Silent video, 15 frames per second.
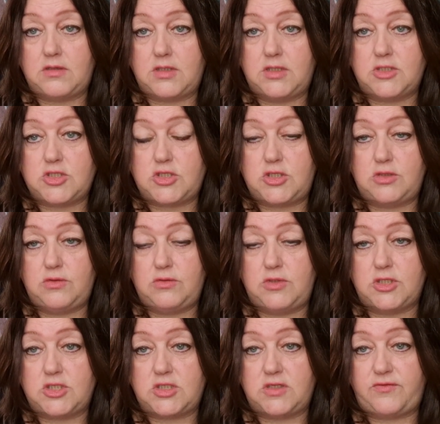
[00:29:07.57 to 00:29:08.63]
these two,
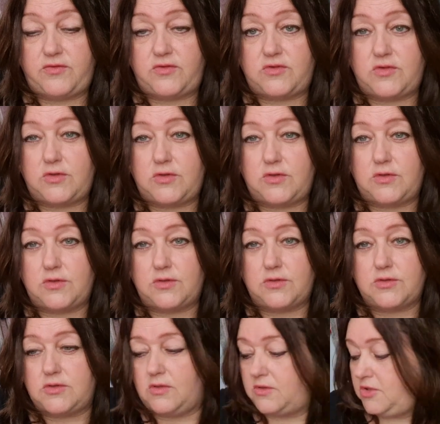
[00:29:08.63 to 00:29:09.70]
the shift
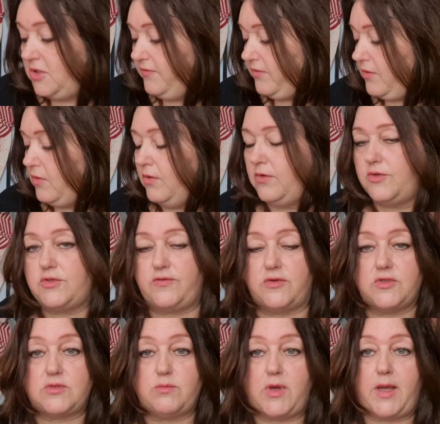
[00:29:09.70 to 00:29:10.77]
shawls, the shift collars
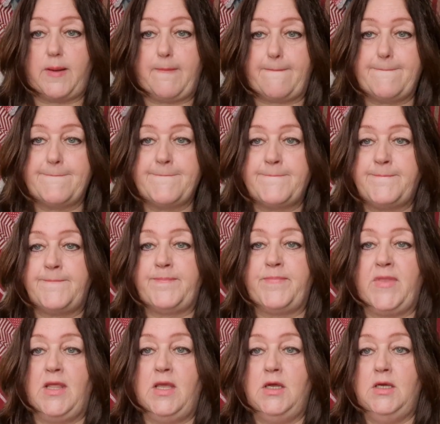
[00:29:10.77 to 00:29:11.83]
volgens mij.
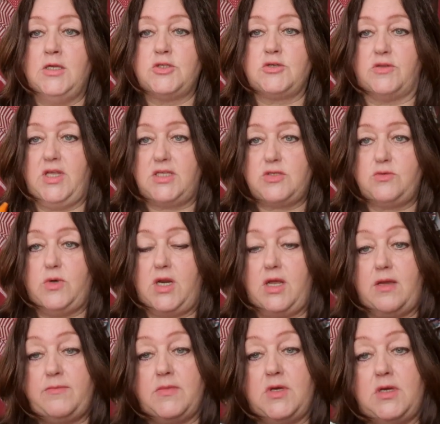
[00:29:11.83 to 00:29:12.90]
So that's what
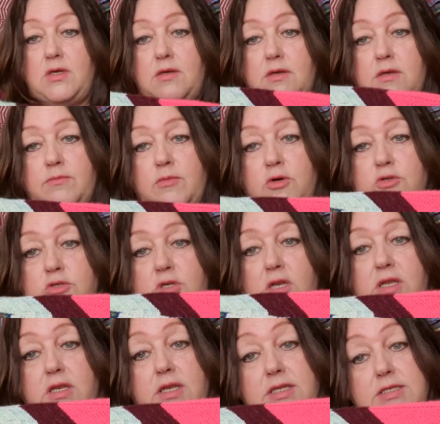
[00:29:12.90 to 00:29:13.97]
I'm
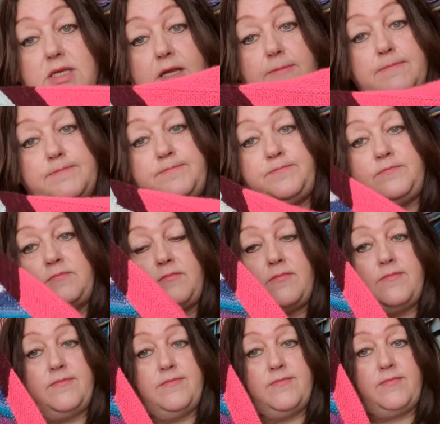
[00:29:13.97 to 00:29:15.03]
mostly knitting.
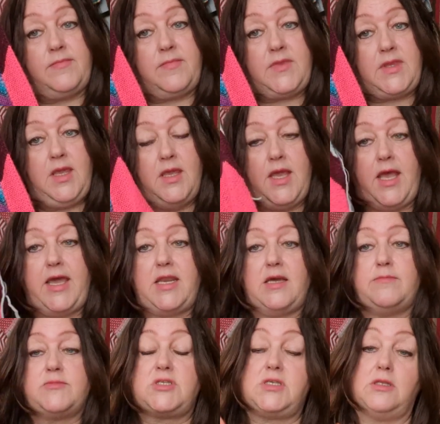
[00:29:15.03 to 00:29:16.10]
And
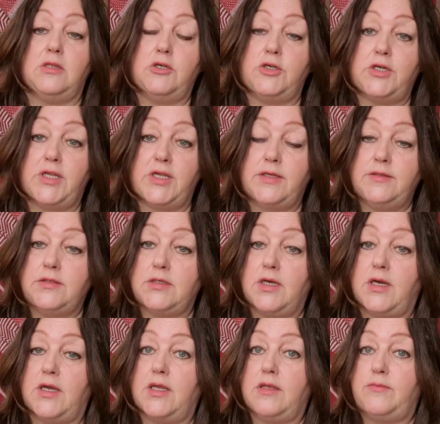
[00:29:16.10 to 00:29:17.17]
I'm still learning.
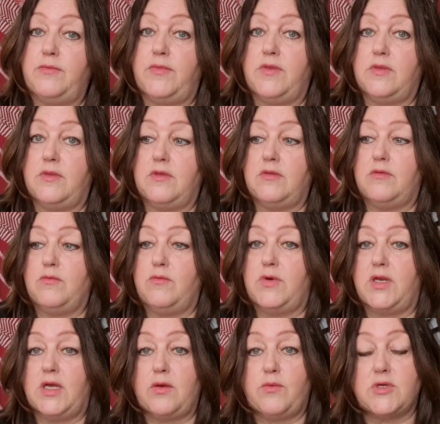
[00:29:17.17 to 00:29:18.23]

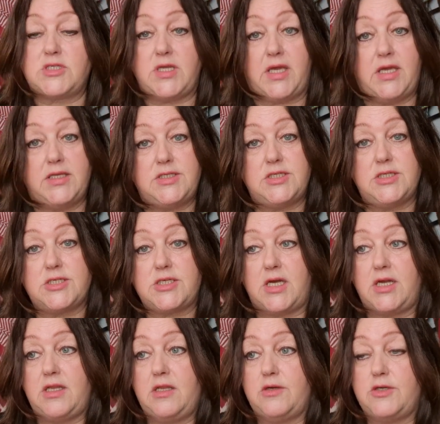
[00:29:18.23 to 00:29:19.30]
When I was 8 years,
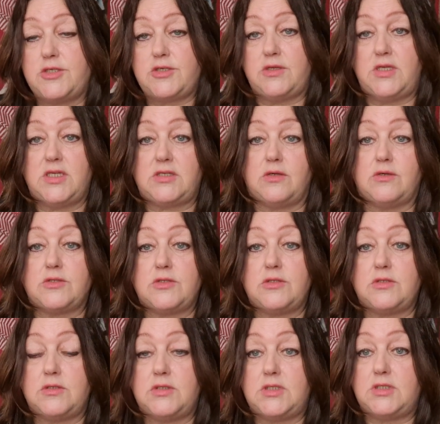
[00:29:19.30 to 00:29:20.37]
I learned to knit
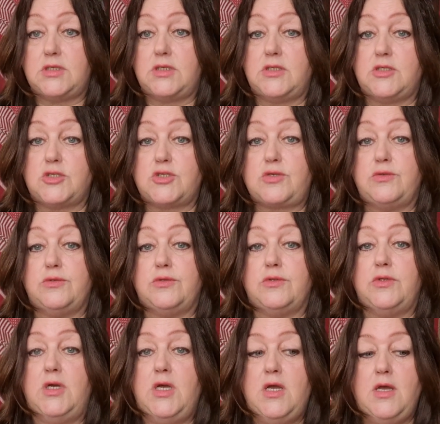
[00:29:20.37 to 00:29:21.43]
in the
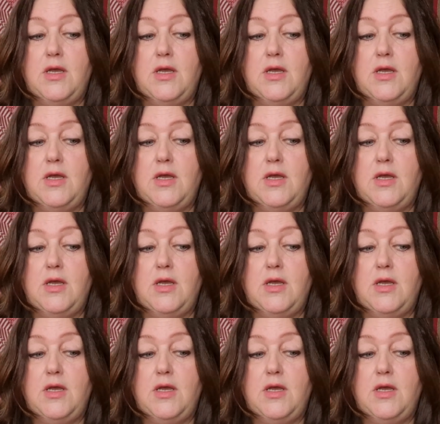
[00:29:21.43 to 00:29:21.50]
school.